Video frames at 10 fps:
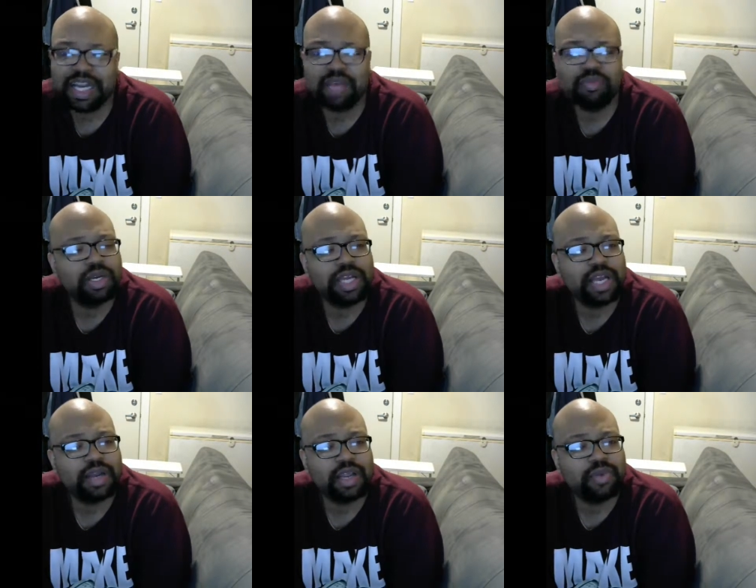and they wouldn't
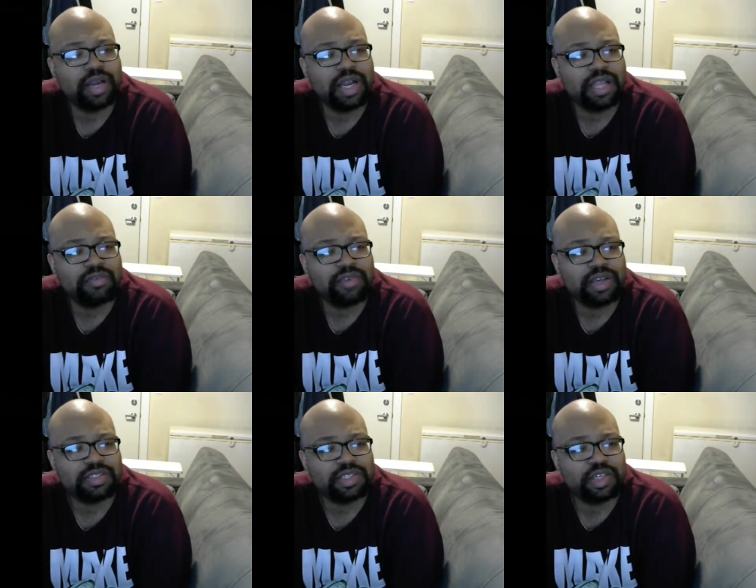let they wouldn't let the
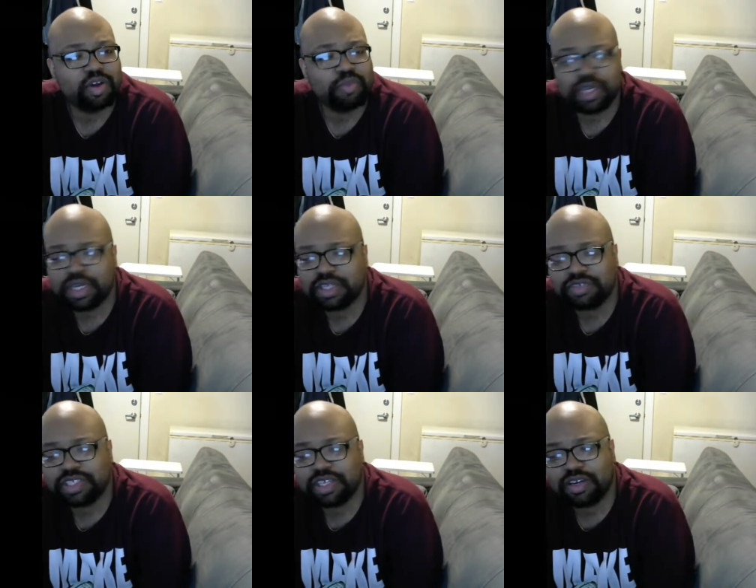wrestlers go because
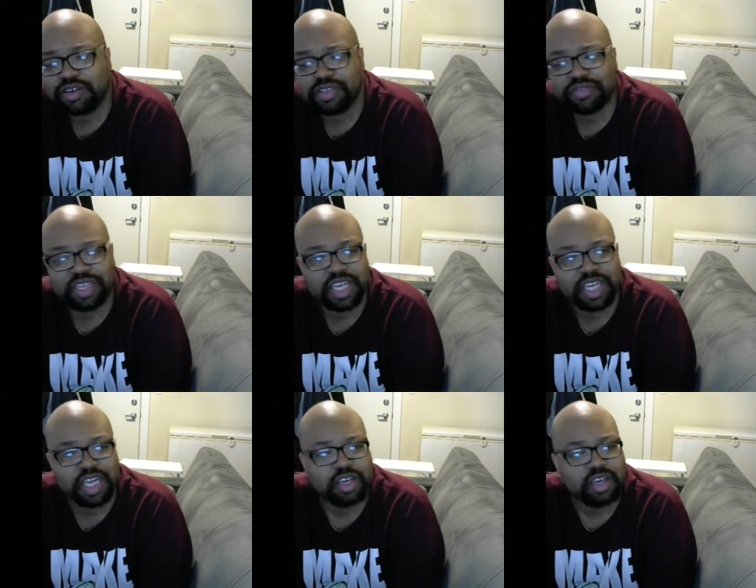Chris Jericho is
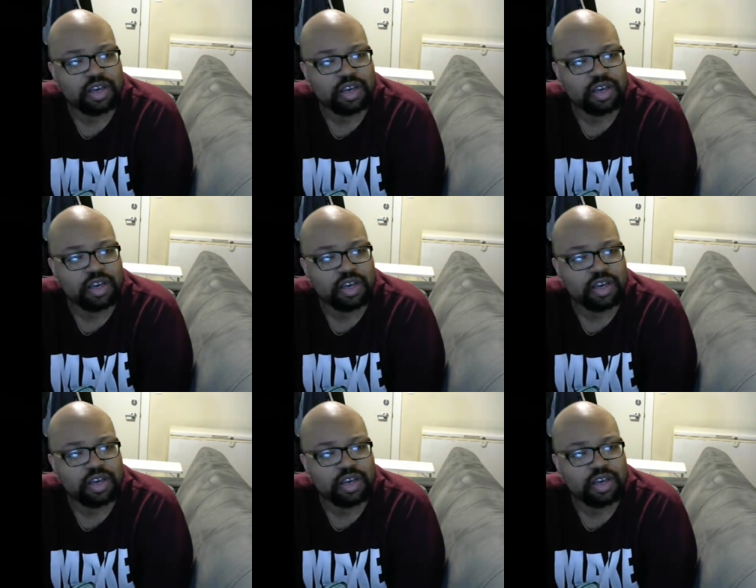affiliated